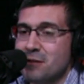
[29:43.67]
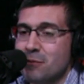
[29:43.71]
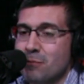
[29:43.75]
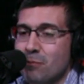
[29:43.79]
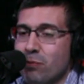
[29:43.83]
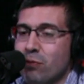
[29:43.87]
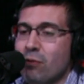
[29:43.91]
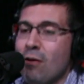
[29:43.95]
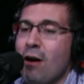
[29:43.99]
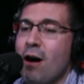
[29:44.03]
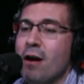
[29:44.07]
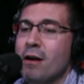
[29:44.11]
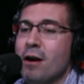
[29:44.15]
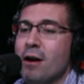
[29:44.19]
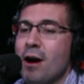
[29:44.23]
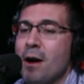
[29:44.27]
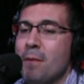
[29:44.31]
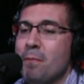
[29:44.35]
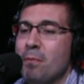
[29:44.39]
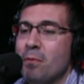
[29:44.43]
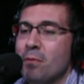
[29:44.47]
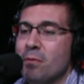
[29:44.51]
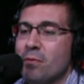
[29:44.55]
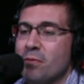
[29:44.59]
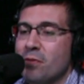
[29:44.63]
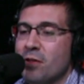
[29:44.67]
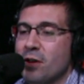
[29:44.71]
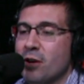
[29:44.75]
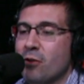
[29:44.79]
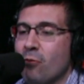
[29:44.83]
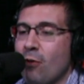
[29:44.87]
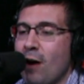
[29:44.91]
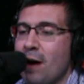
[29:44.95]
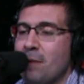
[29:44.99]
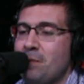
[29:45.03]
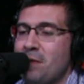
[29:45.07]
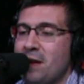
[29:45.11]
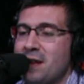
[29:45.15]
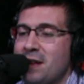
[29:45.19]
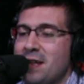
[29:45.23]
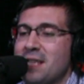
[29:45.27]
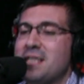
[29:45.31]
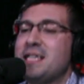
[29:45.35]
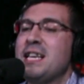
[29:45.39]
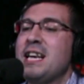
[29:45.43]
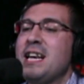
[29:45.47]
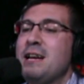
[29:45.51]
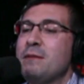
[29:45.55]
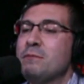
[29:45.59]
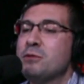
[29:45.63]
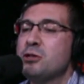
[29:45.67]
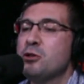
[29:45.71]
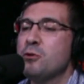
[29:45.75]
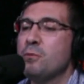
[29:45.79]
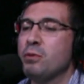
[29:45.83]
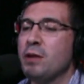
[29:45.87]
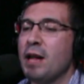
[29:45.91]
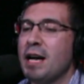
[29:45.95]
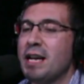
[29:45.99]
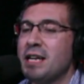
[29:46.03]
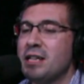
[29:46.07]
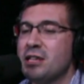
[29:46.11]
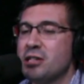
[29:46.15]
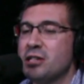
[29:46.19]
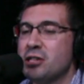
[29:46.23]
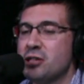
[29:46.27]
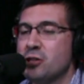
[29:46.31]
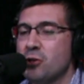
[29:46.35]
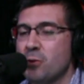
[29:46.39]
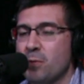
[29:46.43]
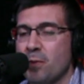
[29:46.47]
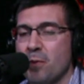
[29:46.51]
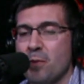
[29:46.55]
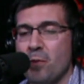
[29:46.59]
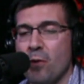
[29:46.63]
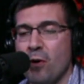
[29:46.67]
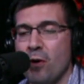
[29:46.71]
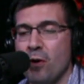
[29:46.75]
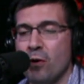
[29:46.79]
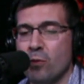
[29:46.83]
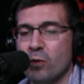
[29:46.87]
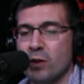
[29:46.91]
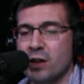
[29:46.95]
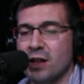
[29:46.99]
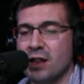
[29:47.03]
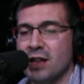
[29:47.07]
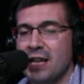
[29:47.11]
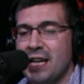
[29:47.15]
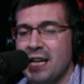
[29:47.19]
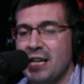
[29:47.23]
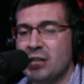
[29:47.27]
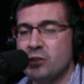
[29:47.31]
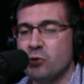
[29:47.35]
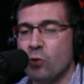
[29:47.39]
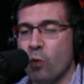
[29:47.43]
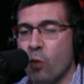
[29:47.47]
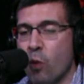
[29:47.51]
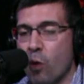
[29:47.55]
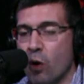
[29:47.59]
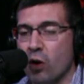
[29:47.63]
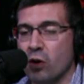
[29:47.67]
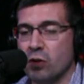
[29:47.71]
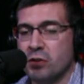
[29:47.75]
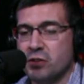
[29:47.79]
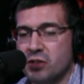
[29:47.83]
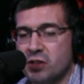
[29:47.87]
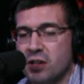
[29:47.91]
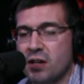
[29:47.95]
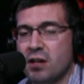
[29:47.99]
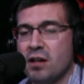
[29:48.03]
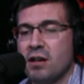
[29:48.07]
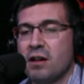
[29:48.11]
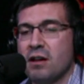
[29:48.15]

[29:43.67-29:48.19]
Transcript: brought up the gripe that the teams who played in the Super Bowl were the league's worst,